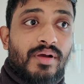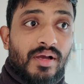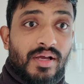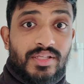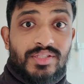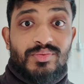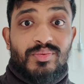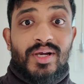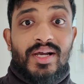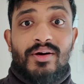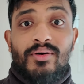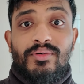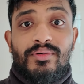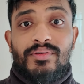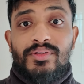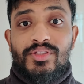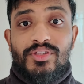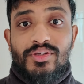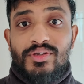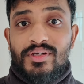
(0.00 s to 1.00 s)
As
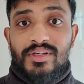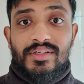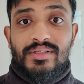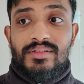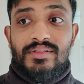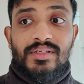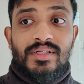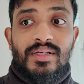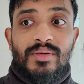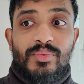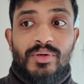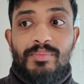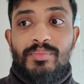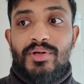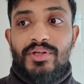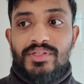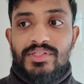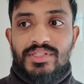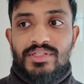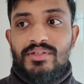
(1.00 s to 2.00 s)
well, you can, with
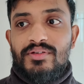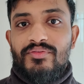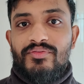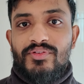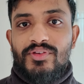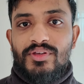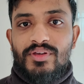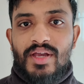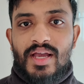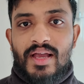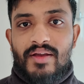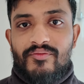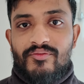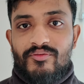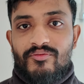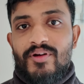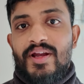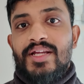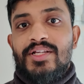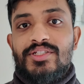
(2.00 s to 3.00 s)
Bluetooth, you have
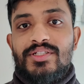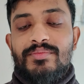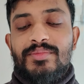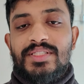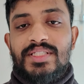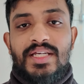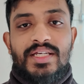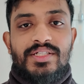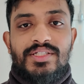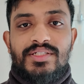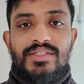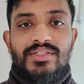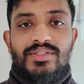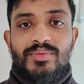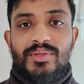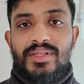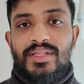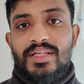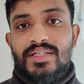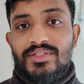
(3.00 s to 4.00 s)
range limitations.
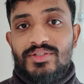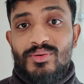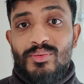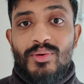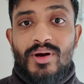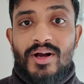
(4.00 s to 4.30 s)
With this, your